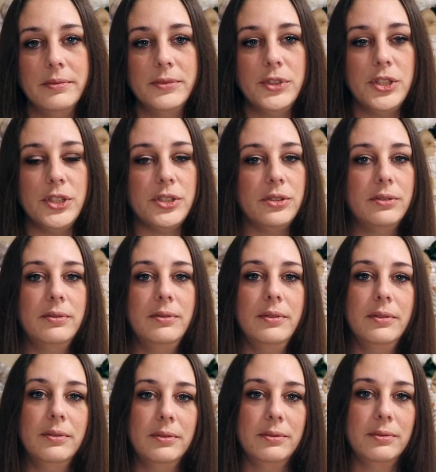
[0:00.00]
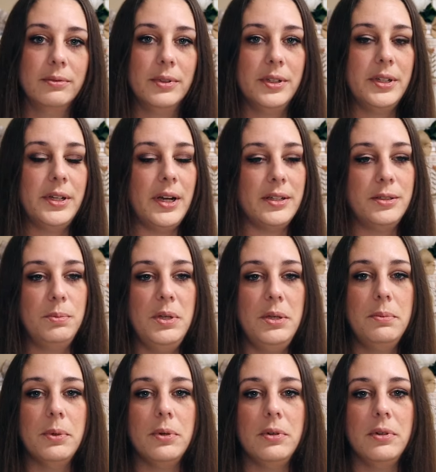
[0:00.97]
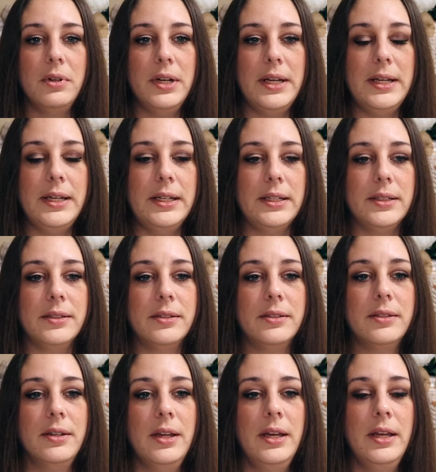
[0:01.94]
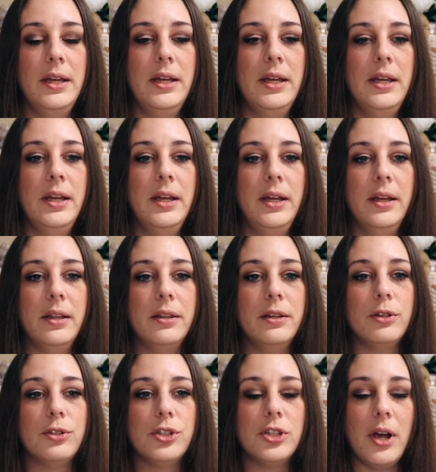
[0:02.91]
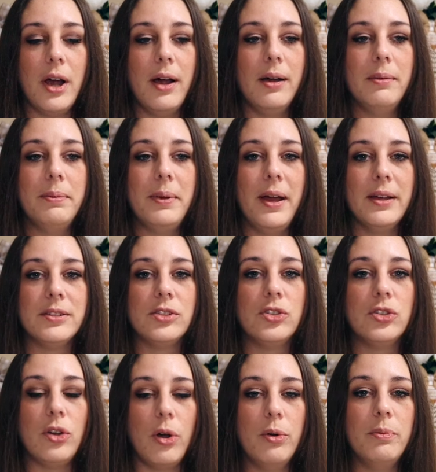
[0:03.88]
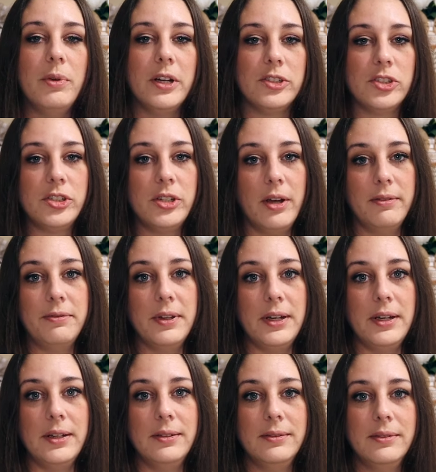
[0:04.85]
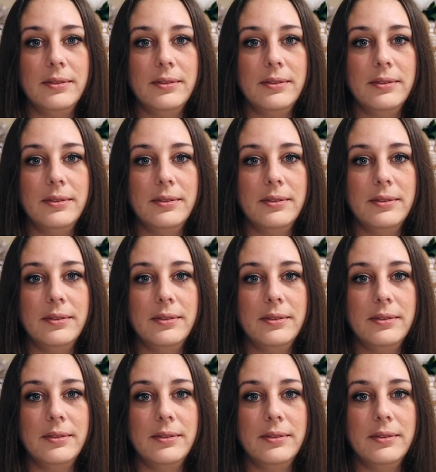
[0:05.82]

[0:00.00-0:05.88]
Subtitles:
just really nice people, and their shop has so much stuff in it.